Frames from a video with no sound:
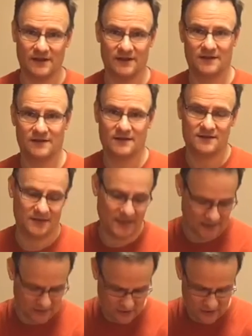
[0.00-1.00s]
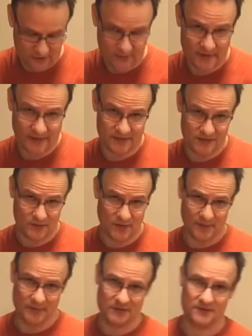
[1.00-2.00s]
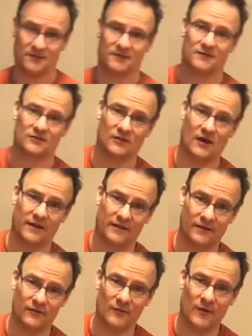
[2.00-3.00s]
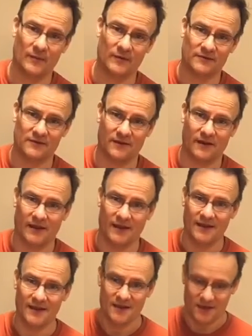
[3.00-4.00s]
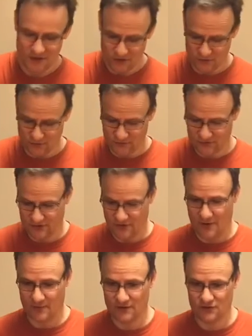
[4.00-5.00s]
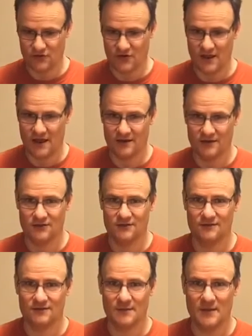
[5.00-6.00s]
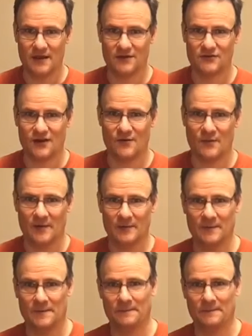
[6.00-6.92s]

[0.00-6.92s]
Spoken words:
It doesn't take as long to make these puppets as it does a lot of the other puppets that I use. So I'm going to show you how to make a shadow puppet